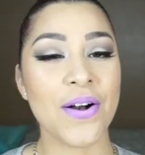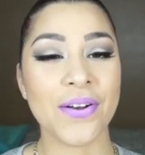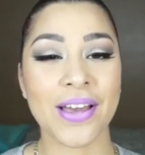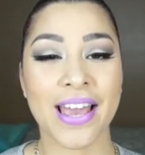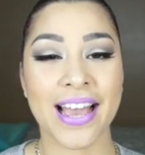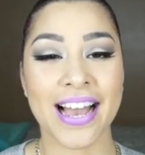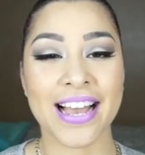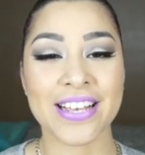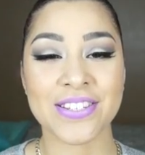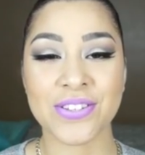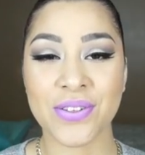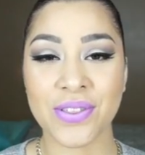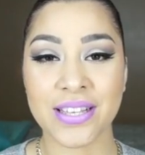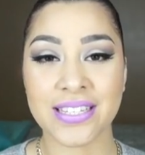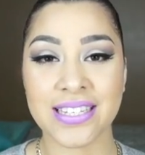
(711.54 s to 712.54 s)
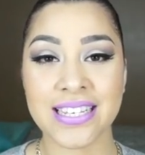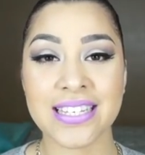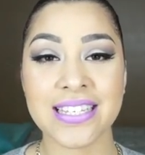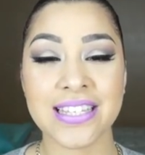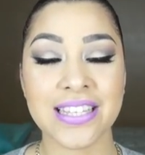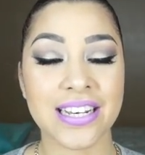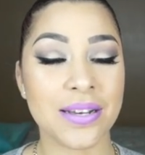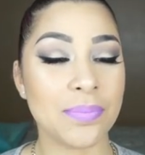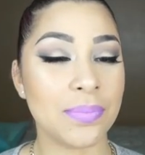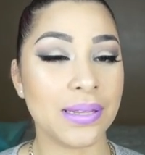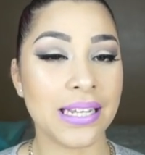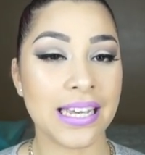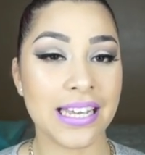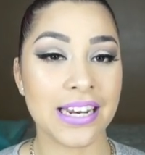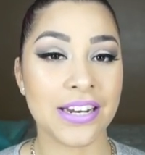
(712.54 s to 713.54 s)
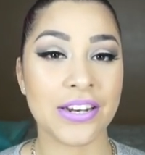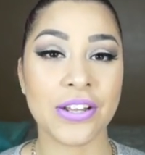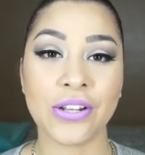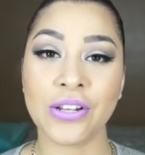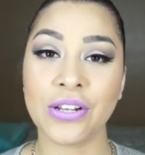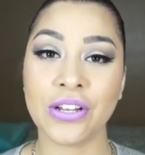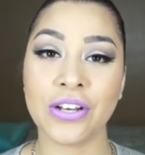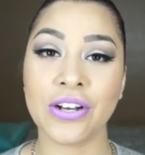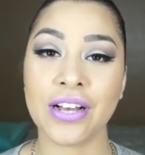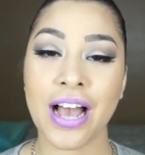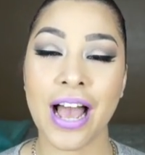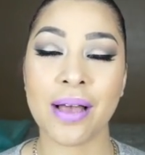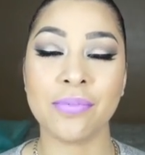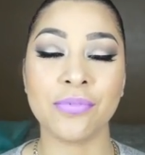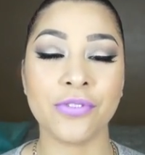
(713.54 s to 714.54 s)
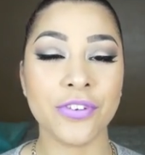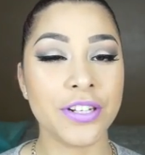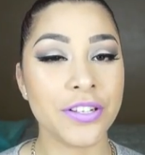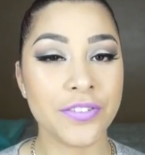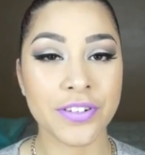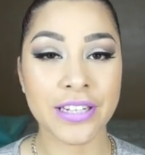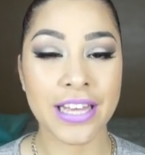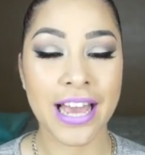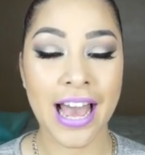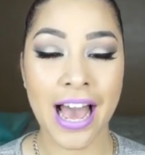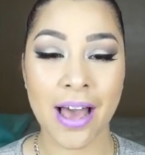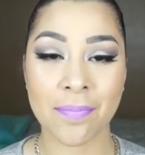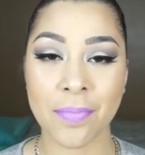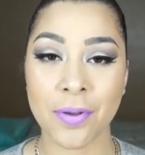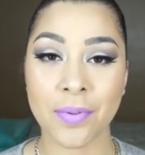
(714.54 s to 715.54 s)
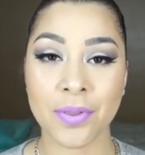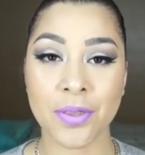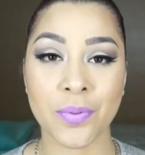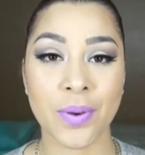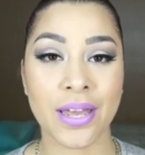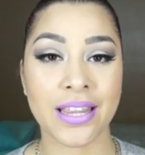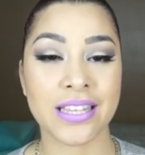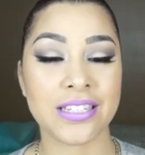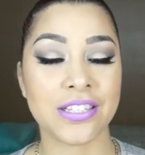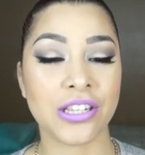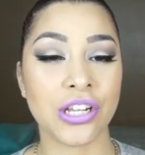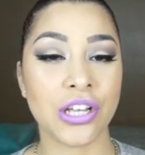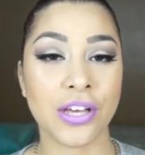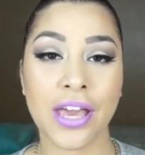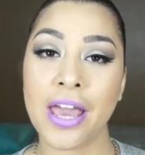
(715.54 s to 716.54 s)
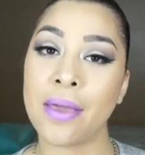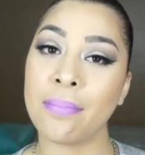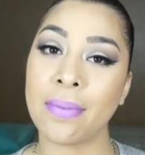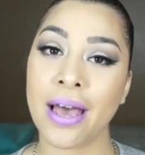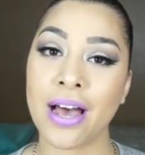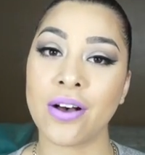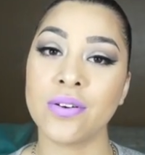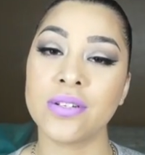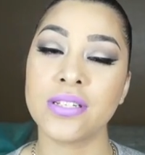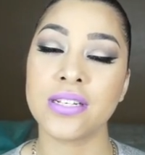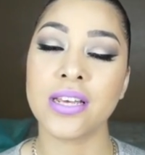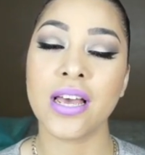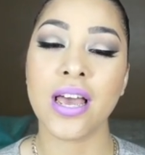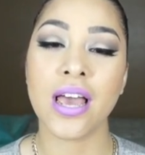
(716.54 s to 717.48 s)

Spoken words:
Okay guys, so this is the completed look. I'm really happy with the way this look came out.